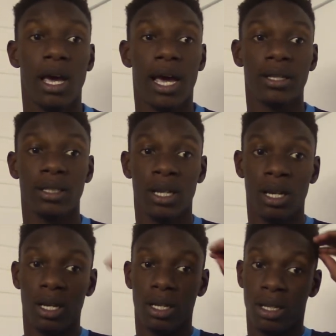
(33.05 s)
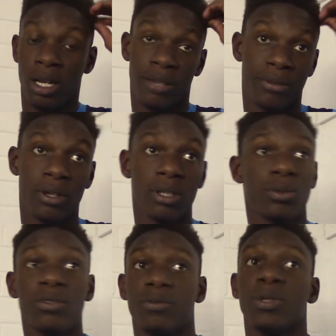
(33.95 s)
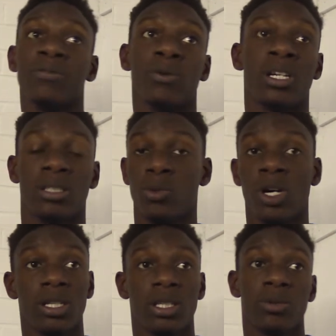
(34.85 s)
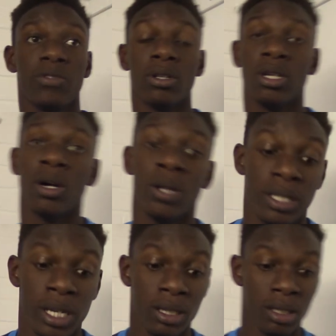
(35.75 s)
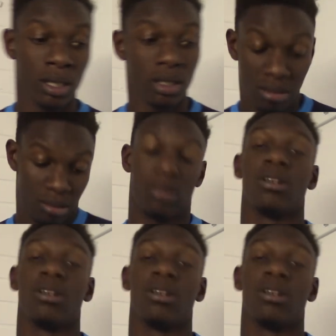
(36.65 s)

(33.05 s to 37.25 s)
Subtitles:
and lucky for us, we've worked and worked, and we've got the goal at the end.